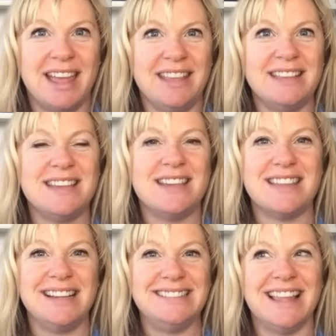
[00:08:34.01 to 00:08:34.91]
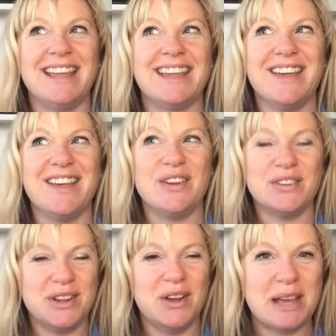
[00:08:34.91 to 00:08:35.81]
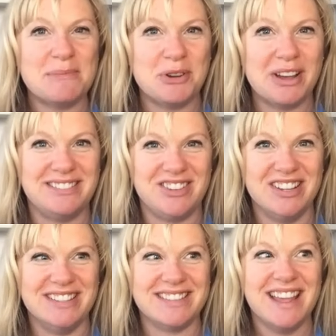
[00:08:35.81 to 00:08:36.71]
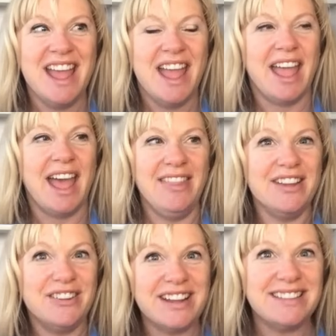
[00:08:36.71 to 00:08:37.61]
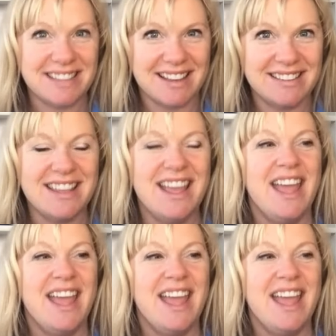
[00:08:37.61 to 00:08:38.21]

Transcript: And they say things like, there's no dumb questions, and there isn't.